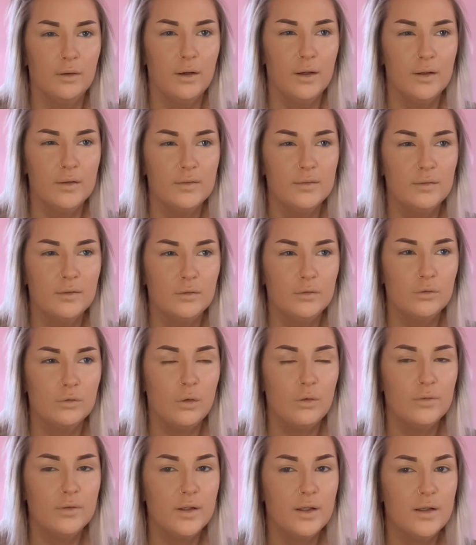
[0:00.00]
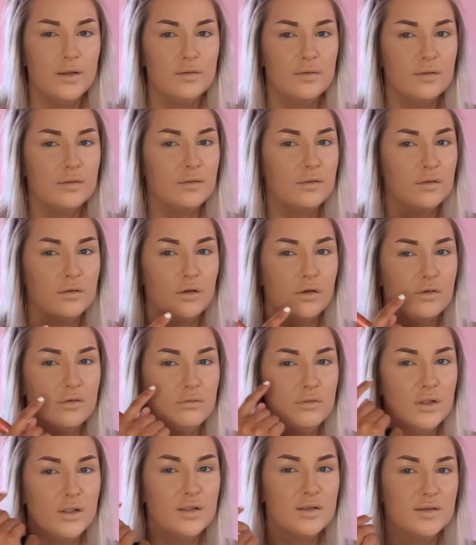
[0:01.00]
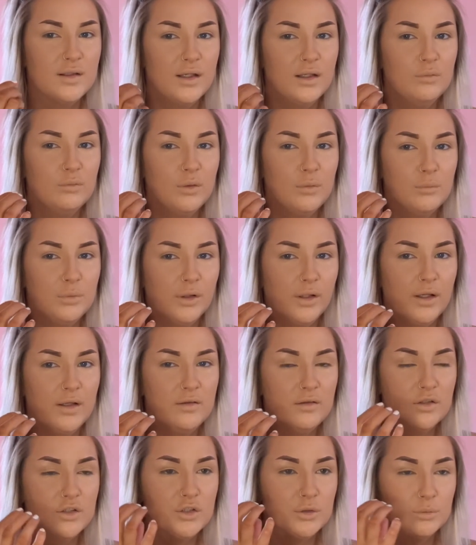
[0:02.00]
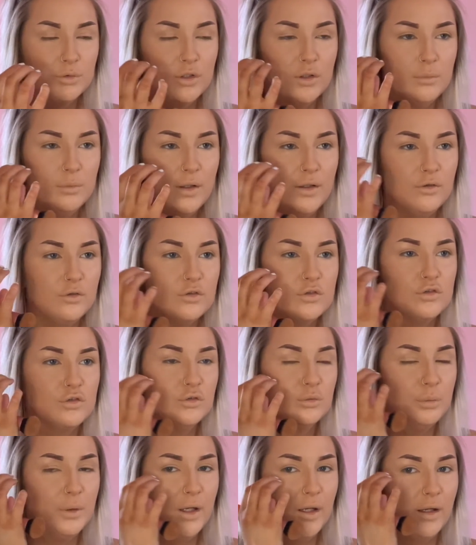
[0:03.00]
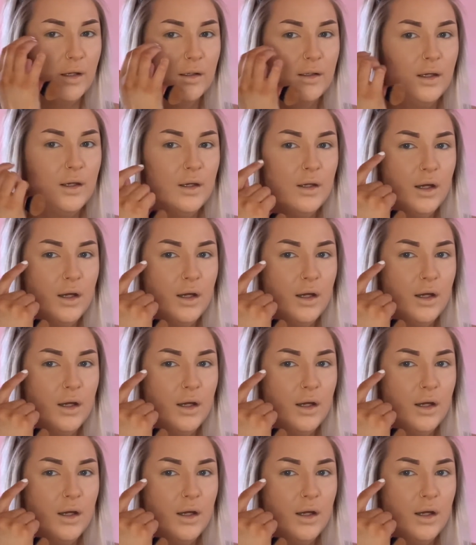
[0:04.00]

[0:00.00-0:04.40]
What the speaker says: it's not the easiest because it doesn't really stay in one place because your beauty blender is so big.